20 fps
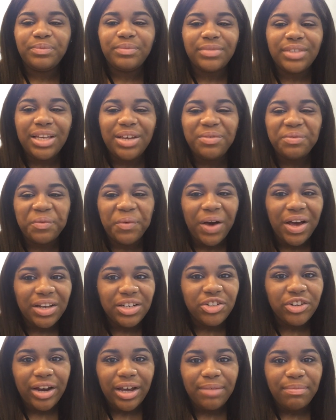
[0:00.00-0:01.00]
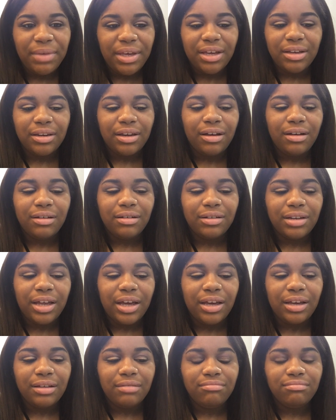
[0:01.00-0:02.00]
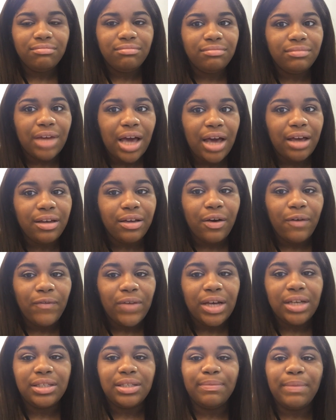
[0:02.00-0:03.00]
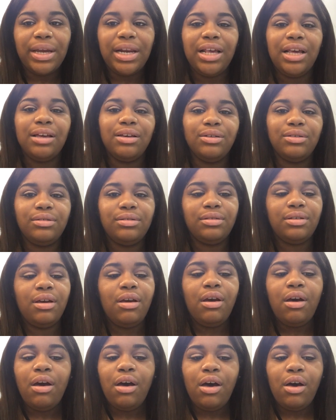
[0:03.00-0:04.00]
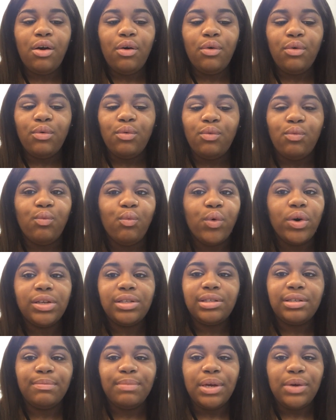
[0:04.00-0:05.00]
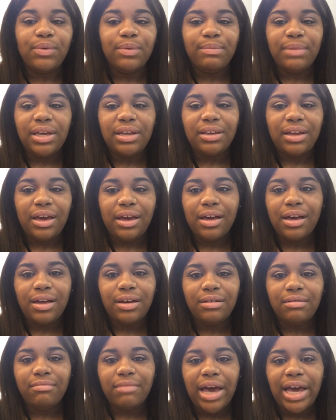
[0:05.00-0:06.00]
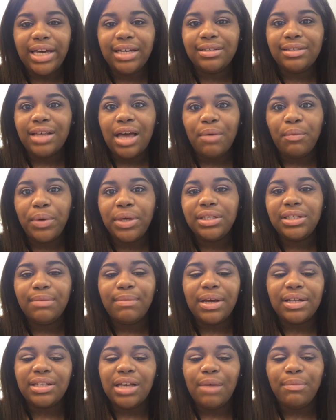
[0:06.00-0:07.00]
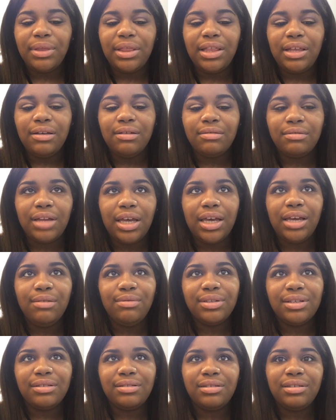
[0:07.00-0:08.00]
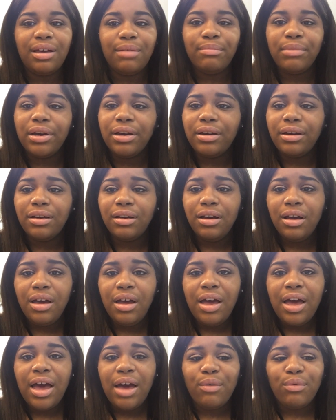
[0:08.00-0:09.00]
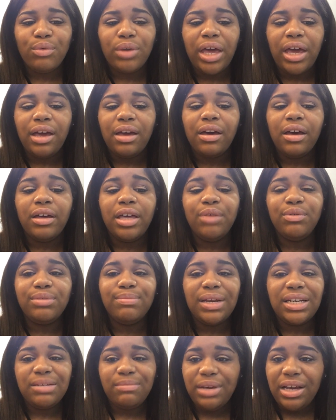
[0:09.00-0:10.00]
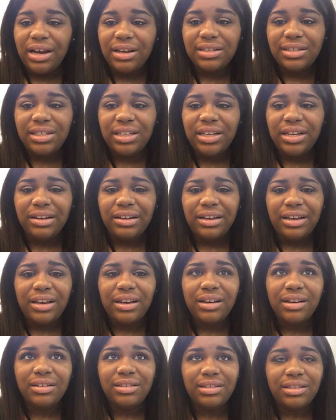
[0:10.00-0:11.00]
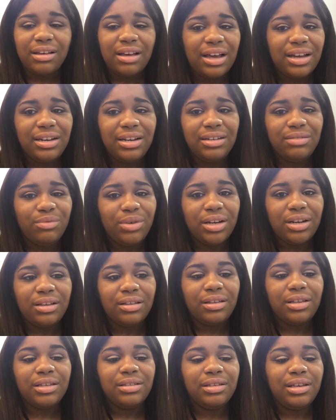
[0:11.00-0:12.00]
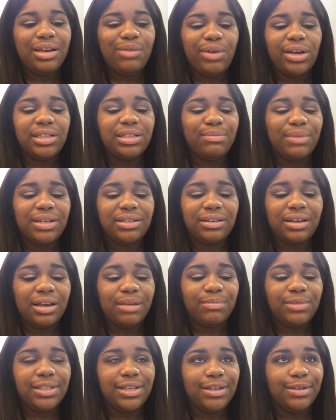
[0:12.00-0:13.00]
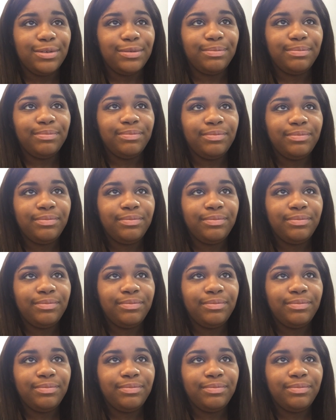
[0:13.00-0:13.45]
then why drag me along? Like, I can go find somebody else who wants to be with me. Like, I can stop wasting my time with you. Like, it was a summer, like, it was about to be our senior year, so I didn't want to continue wasting my time, so